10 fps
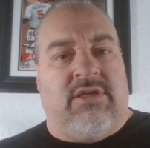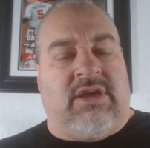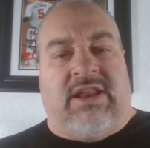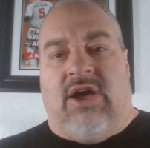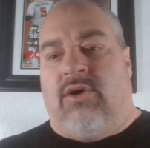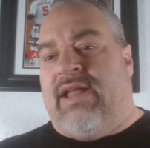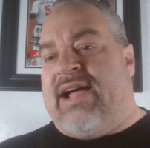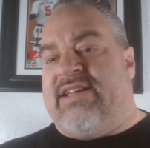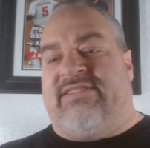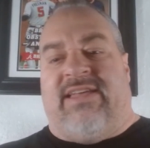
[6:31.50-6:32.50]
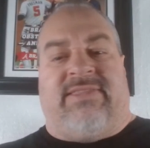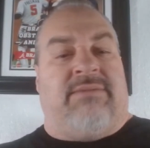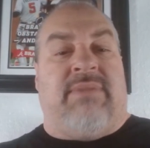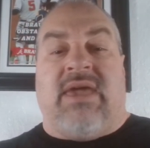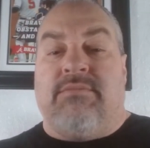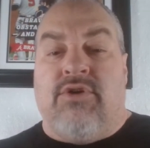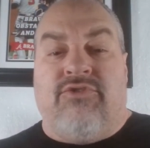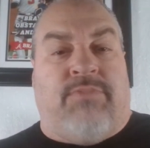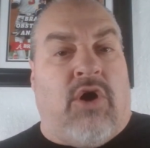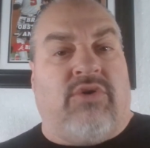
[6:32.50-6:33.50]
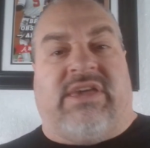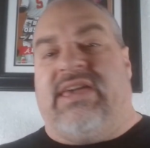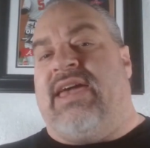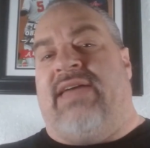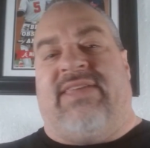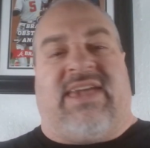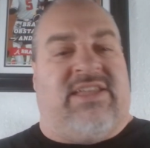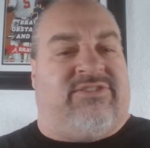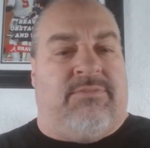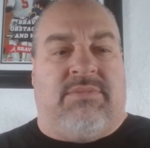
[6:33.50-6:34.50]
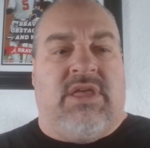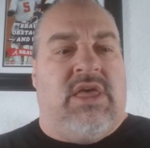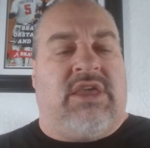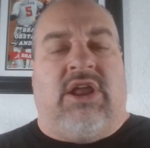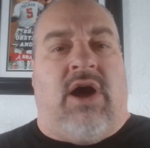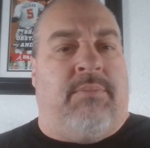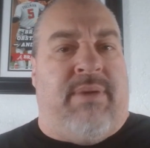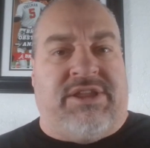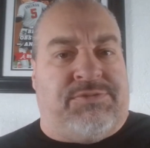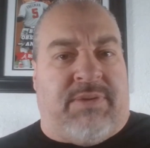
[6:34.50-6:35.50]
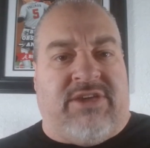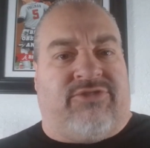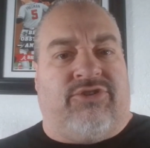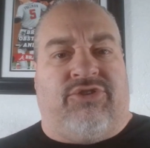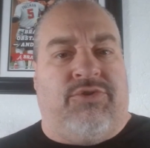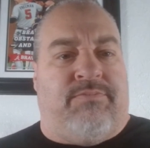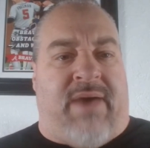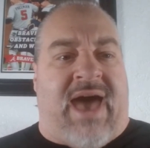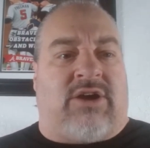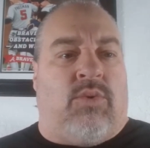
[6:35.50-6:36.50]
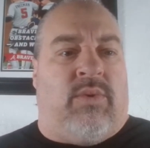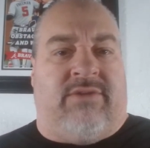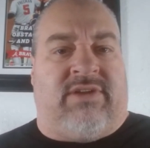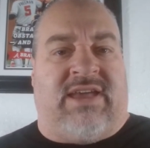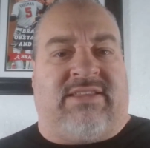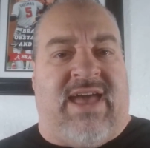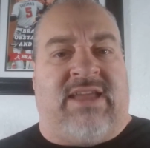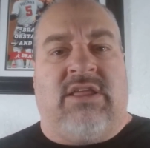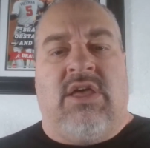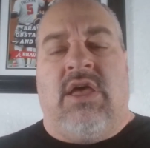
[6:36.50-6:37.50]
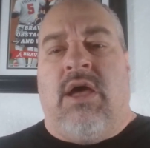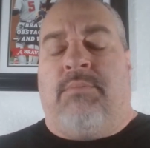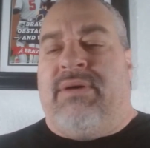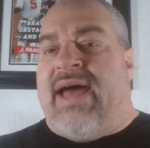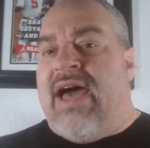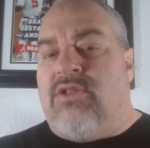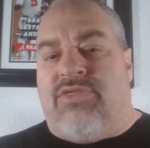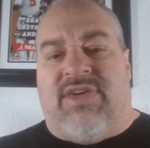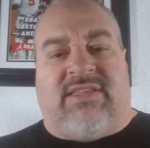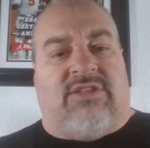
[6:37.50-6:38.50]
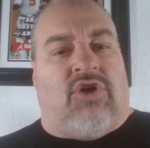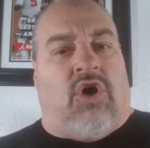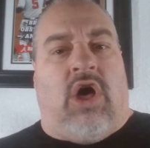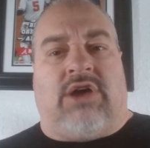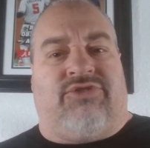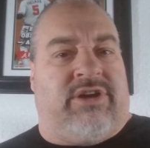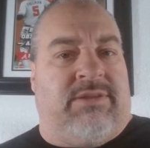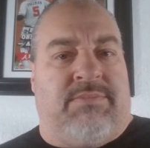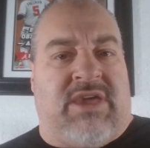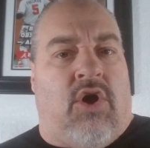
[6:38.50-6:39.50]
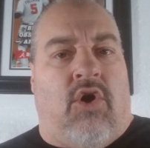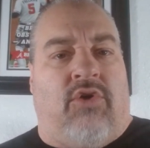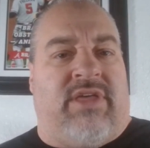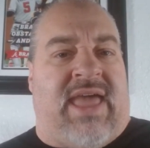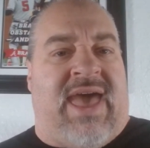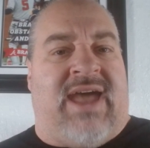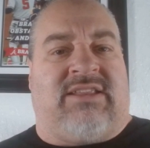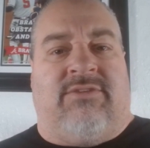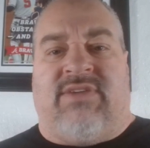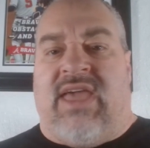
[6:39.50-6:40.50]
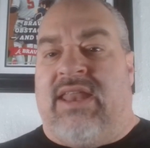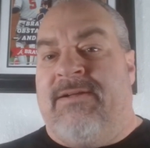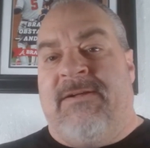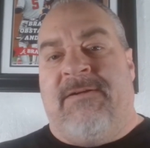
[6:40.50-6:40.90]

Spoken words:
You know, like I said, they may move Bogey and they get some, you know, a bench piece or two back or whatever like that. But I don't think that the Hawks are going to be all that active. And